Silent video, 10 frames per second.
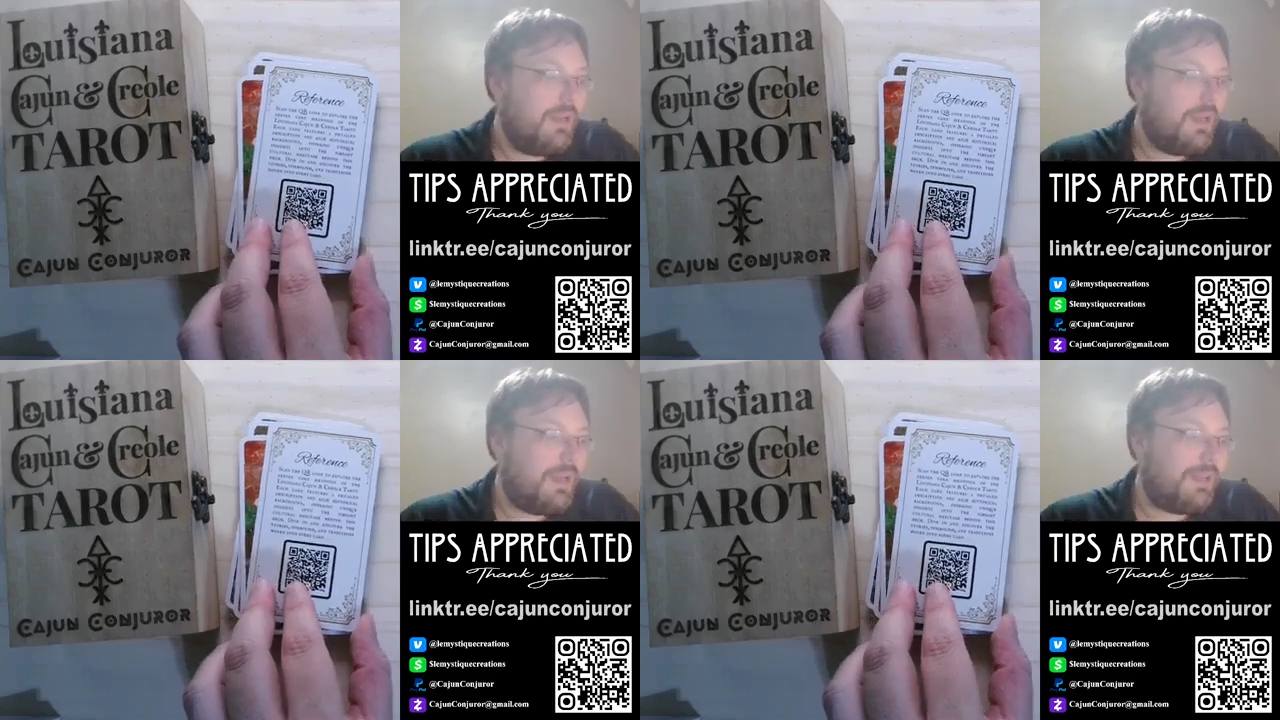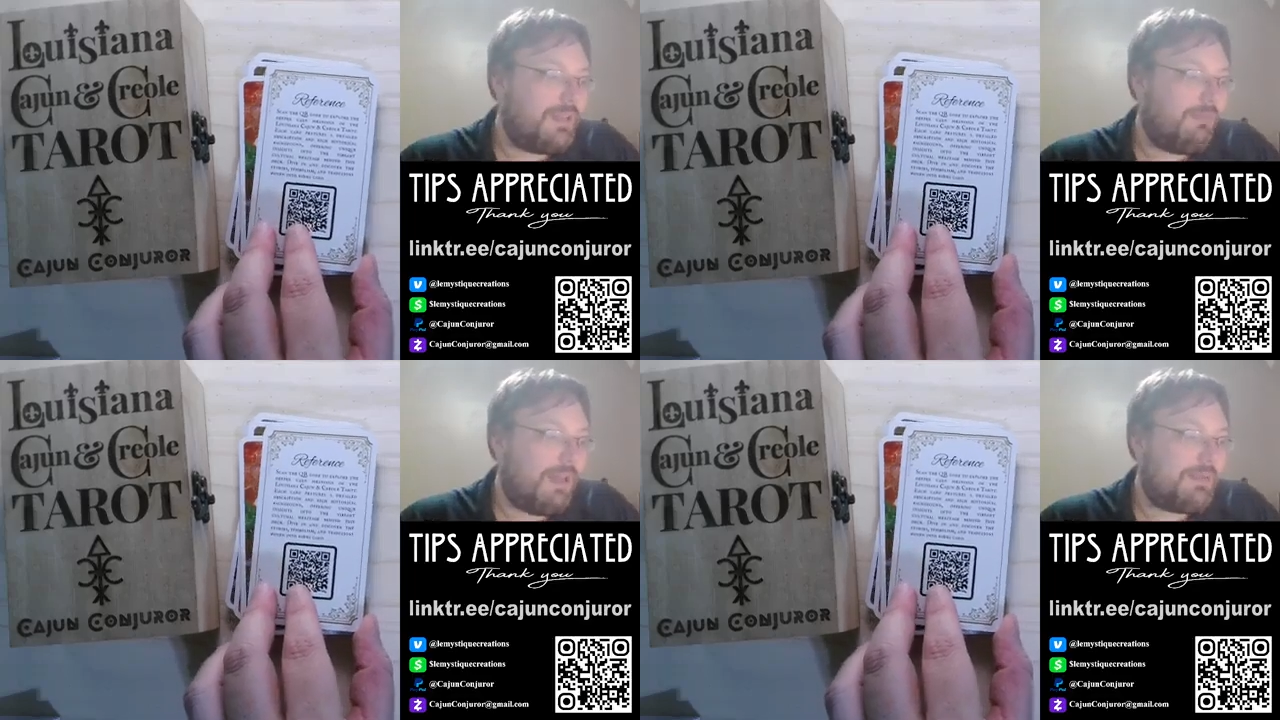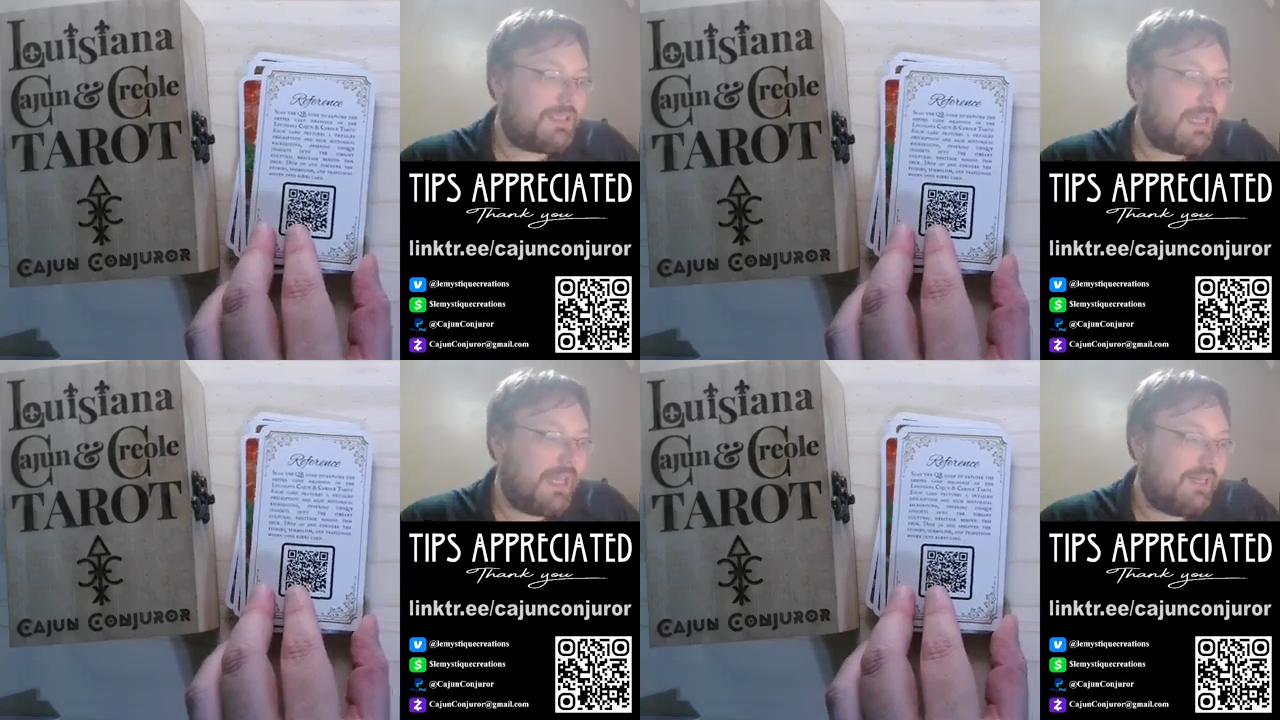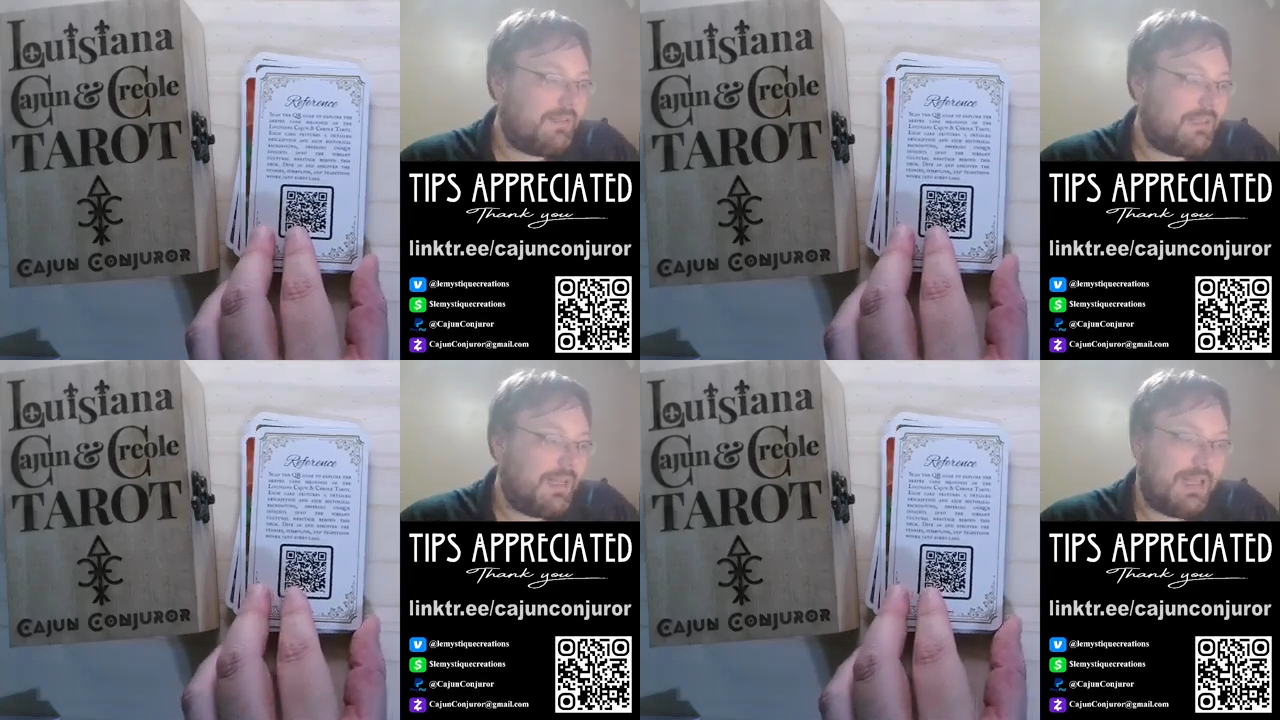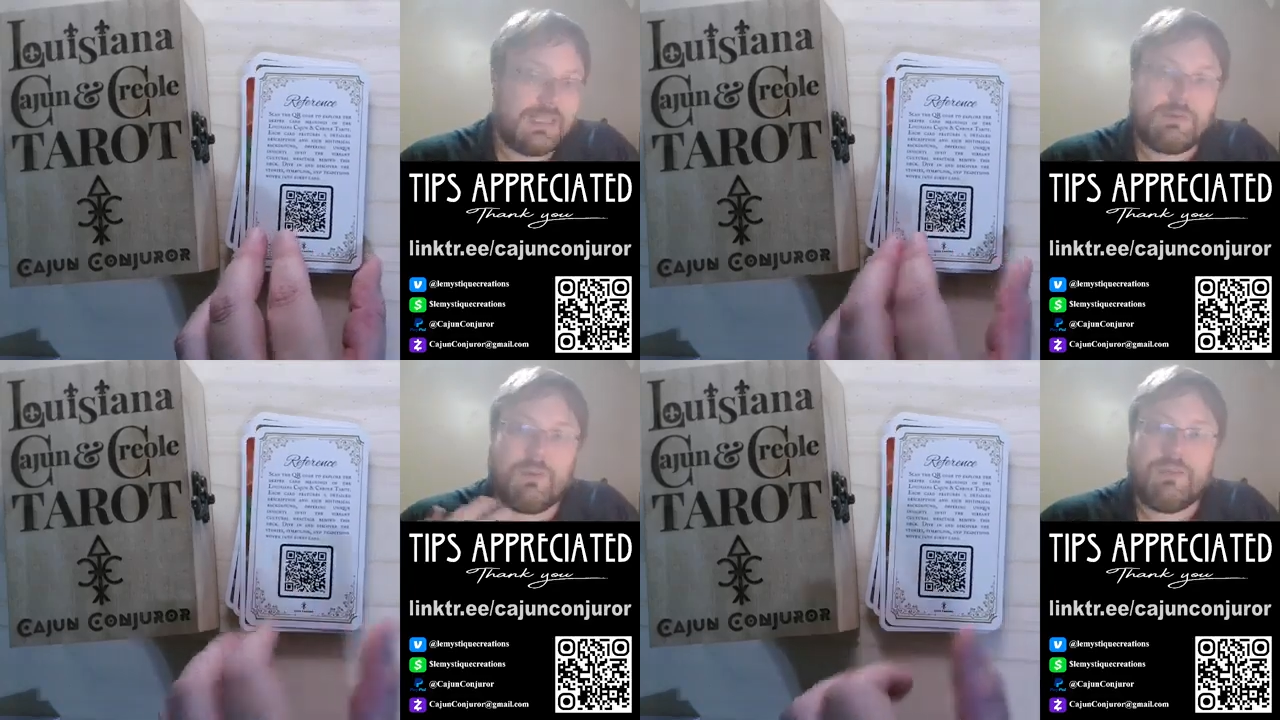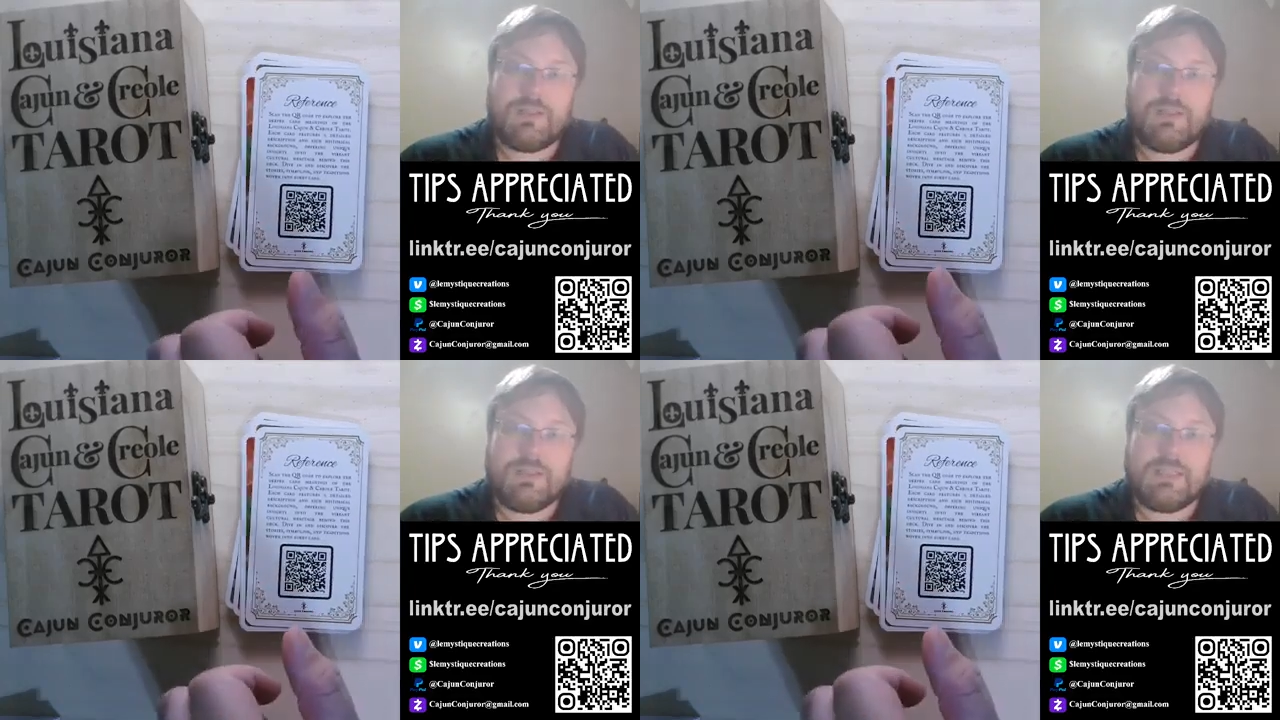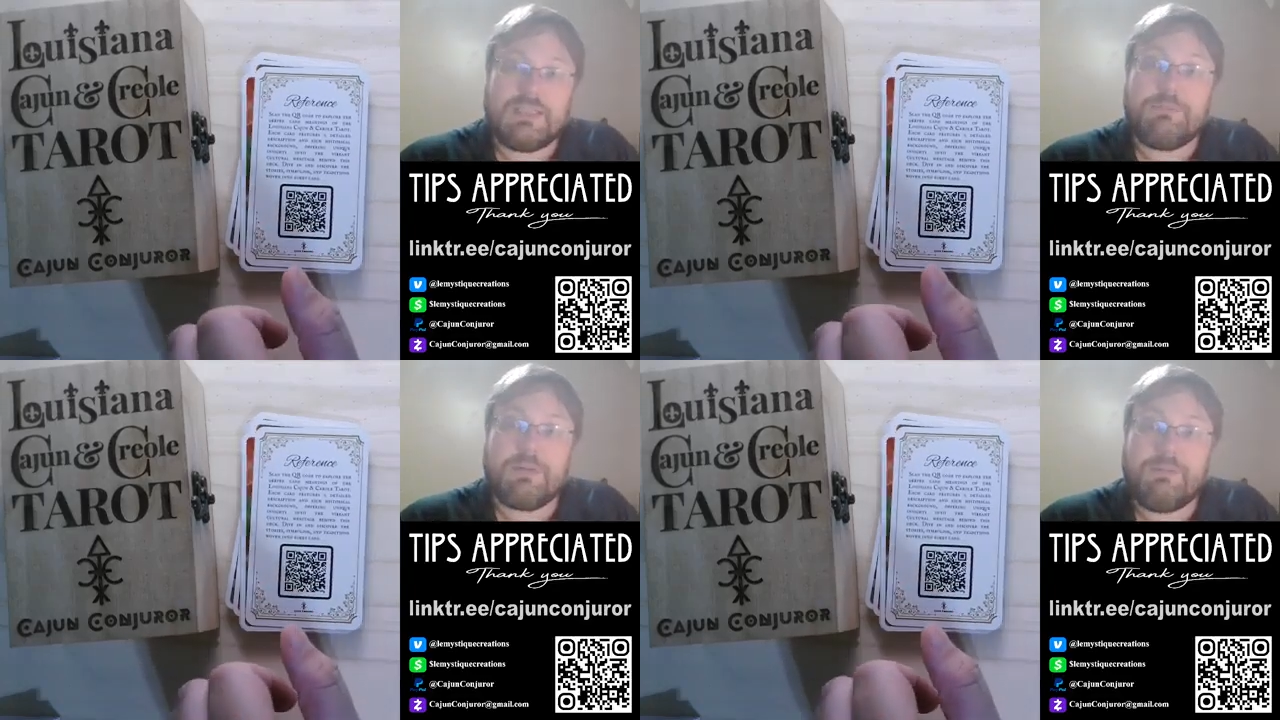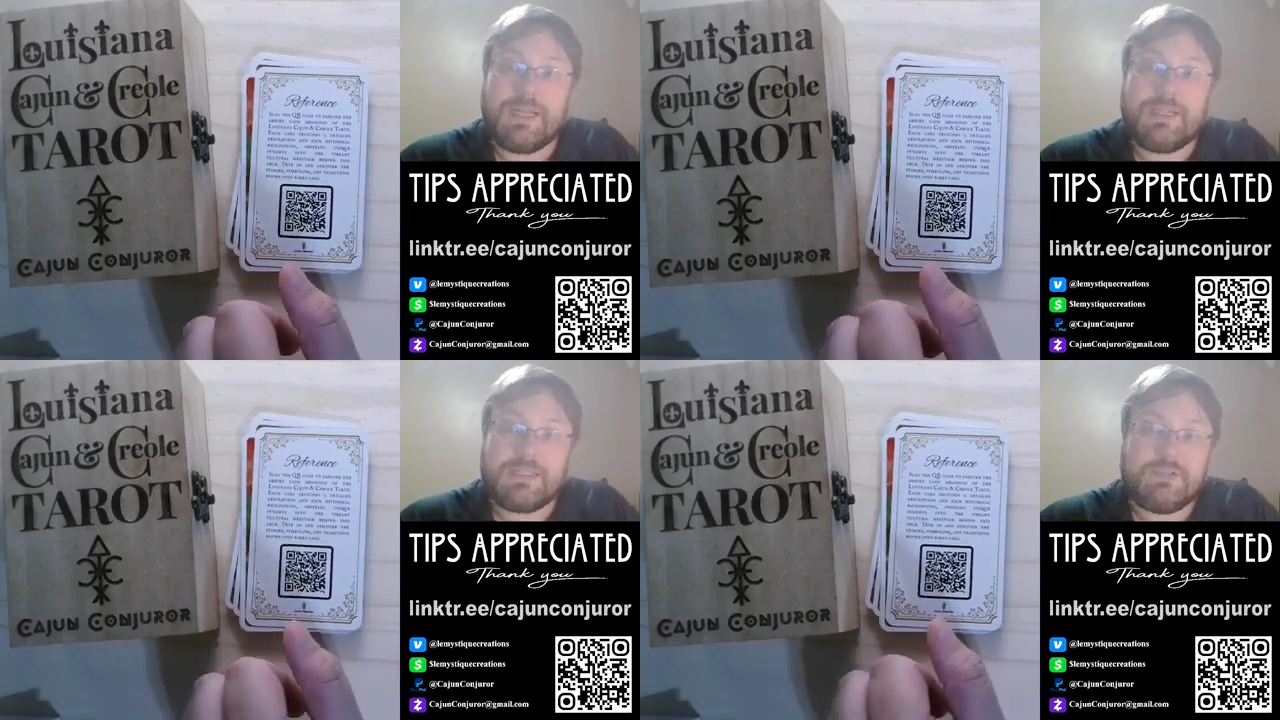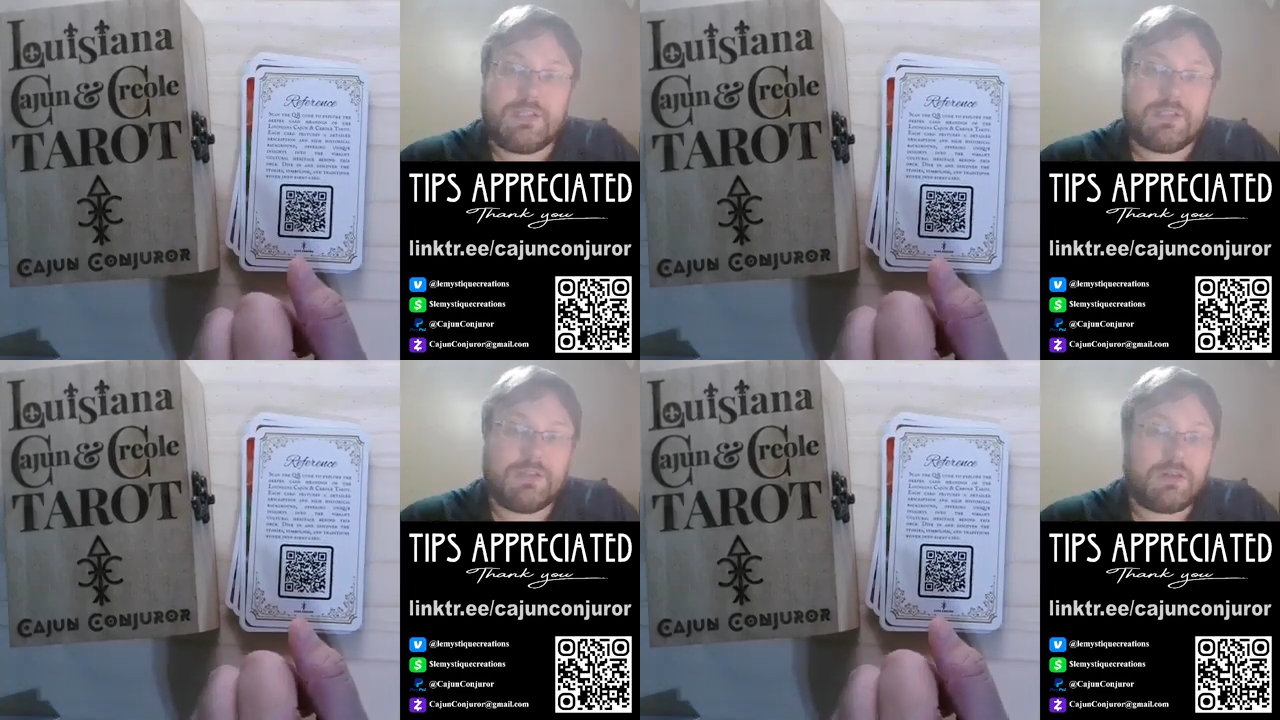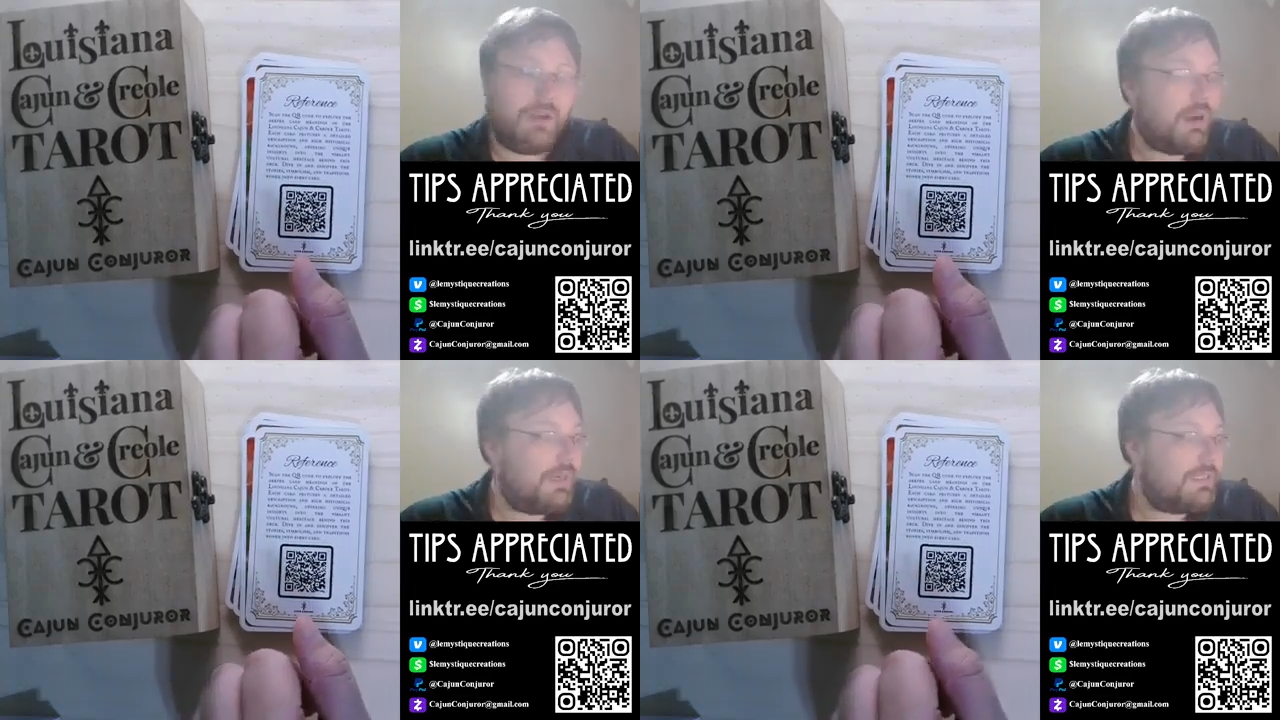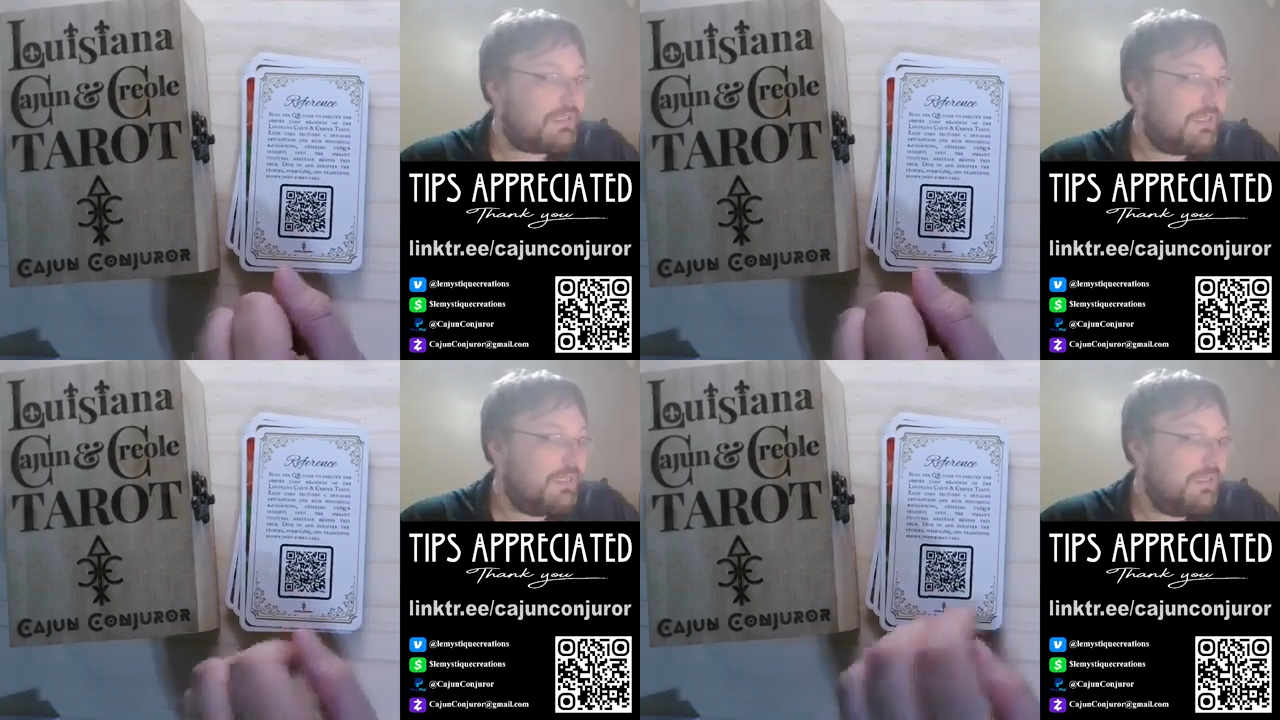the website that has more of the deeper meanings of each of the cards.